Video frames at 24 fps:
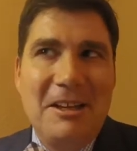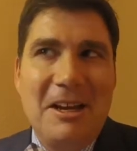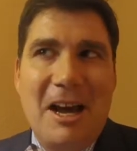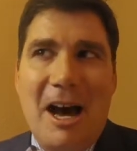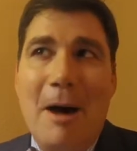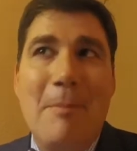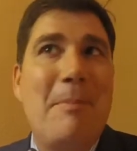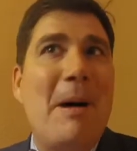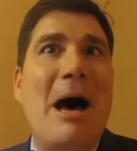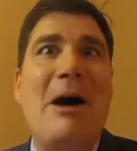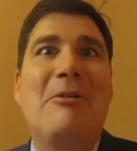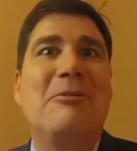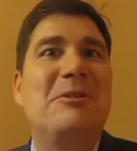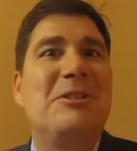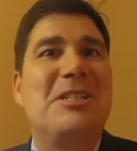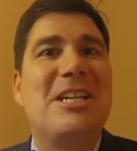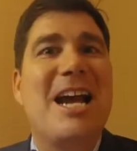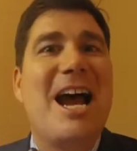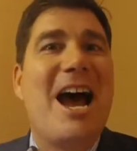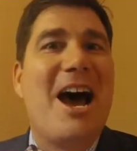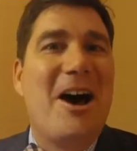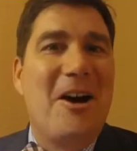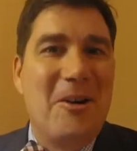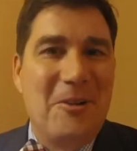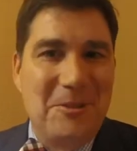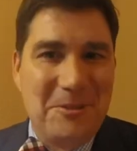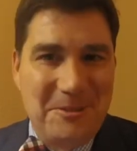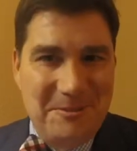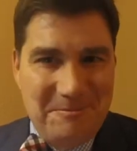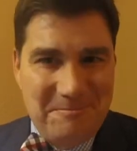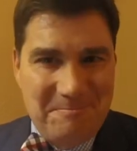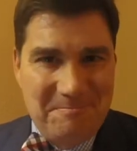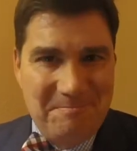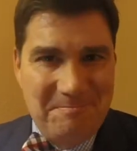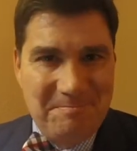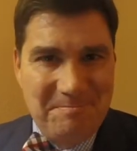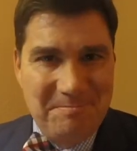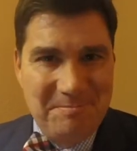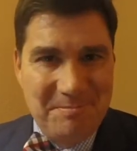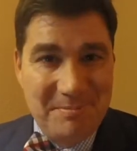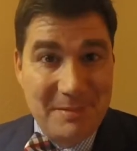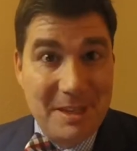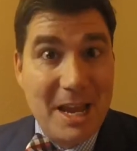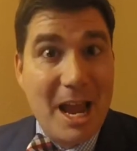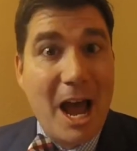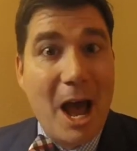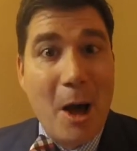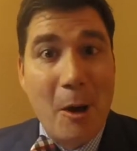about town.
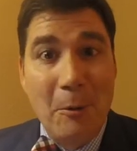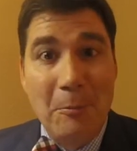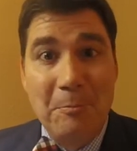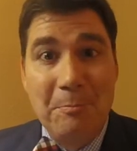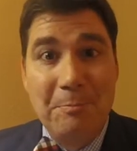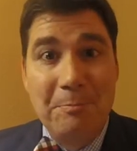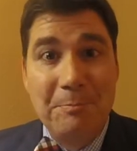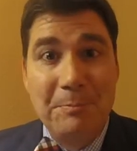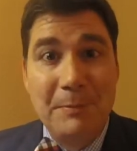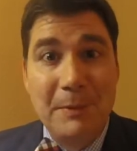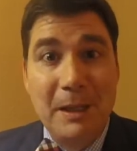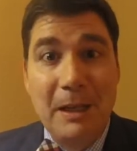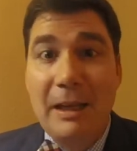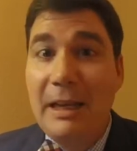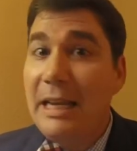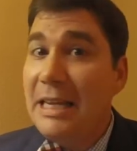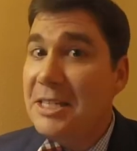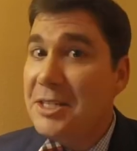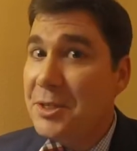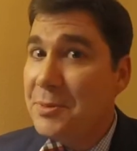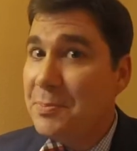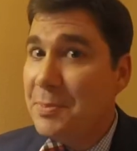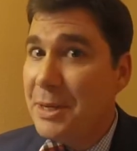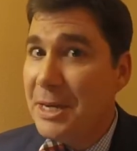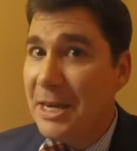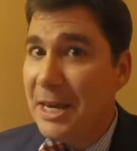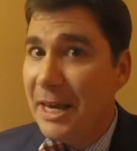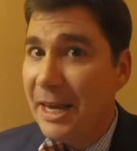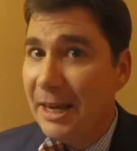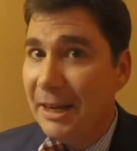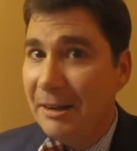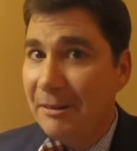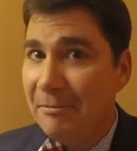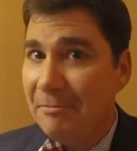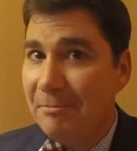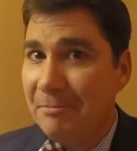Now, let's begin.